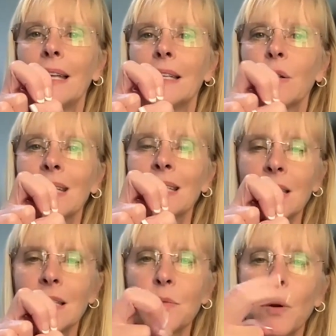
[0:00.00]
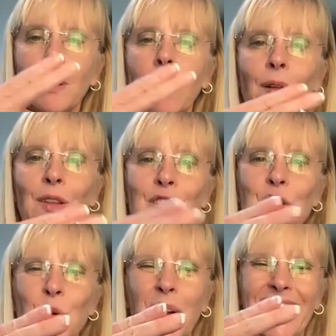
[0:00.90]
So this is what we call the
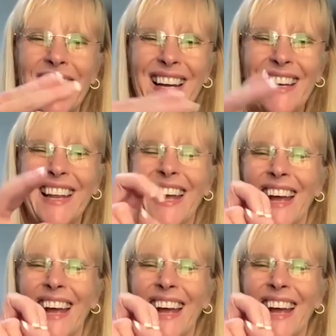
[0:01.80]
shortcut.